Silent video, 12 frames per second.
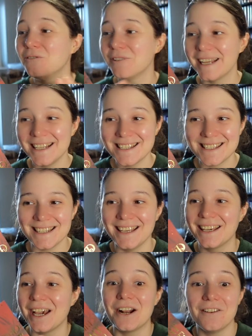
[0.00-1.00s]

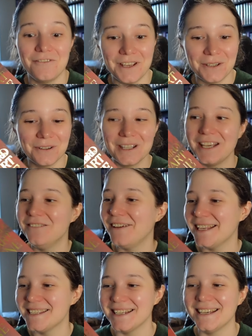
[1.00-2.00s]
realistic and I feel
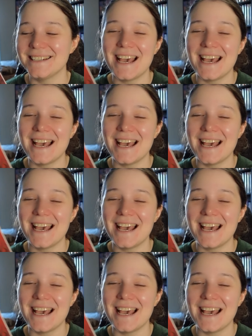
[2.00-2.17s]
invested